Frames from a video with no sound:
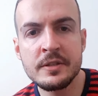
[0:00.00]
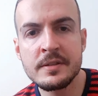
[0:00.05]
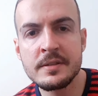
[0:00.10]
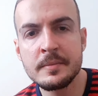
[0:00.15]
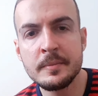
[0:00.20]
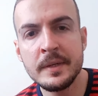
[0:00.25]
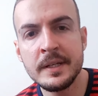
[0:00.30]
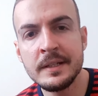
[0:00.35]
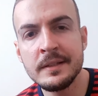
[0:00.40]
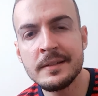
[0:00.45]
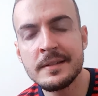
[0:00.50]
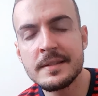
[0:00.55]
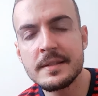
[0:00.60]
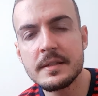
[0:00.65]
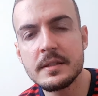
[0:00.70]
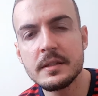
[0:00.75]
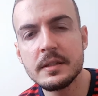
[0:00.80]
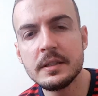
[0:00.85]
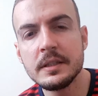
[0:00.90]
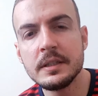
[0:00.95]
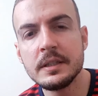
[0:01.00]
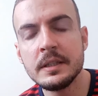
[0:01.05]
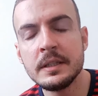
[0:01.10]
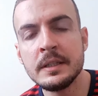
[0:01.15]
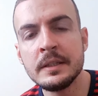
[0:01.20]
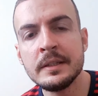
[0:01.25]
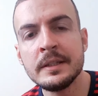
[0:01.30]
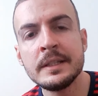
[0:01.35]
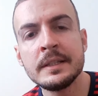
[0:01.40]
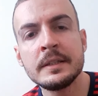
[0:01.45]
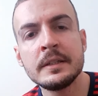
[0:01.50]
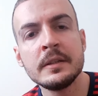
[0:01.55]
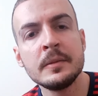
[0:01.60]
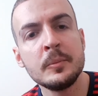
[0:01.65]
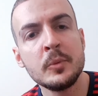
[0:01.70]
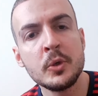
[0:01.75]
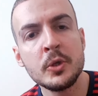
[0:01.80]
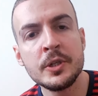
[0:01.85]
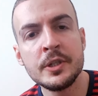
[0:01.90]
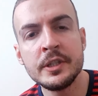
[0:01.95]
smells a little
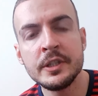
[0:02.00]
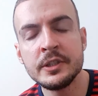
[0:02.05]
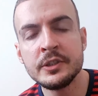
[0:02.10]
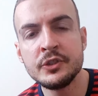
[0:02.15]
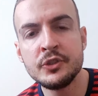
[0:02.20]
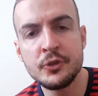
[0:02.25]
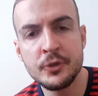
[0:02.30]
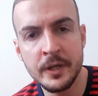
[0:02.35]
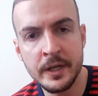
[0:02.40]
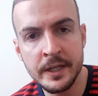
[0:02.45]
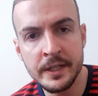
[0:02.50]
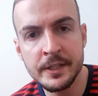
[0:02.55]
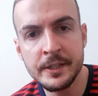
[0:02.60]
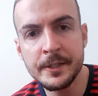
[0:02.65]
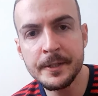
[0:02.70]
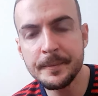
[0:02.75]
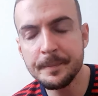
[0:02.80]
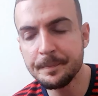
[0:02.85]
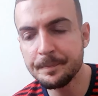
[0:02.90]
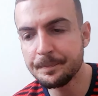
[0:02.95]
more drier,